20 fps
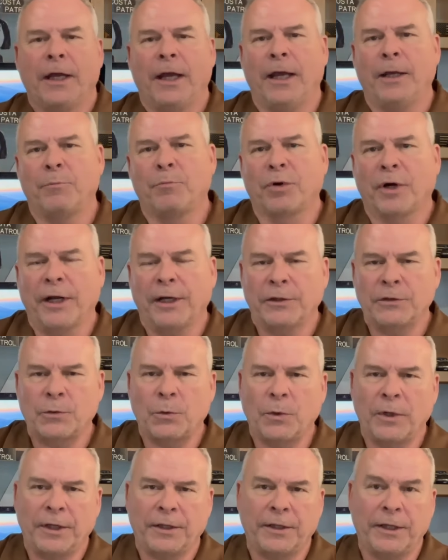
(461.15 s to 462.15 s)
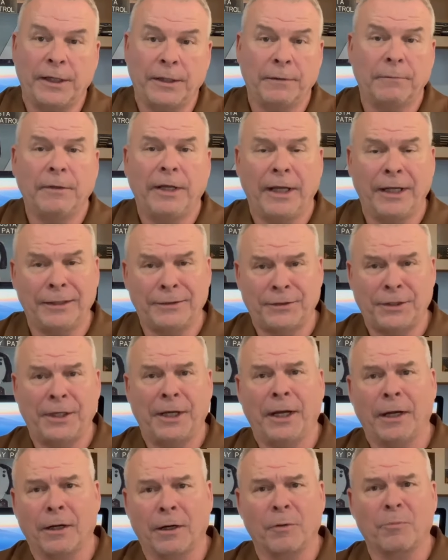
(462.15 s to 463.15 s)
it brings with it its
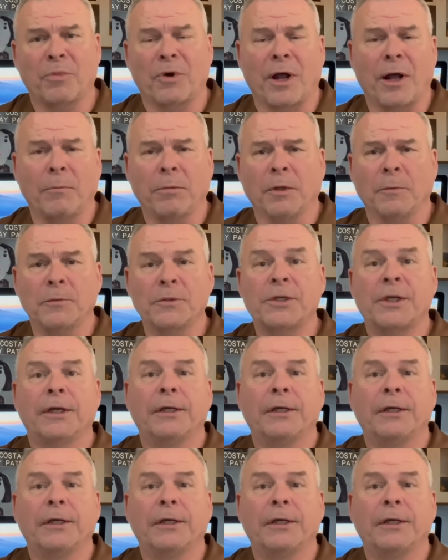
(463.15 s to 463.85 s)
inherent problems: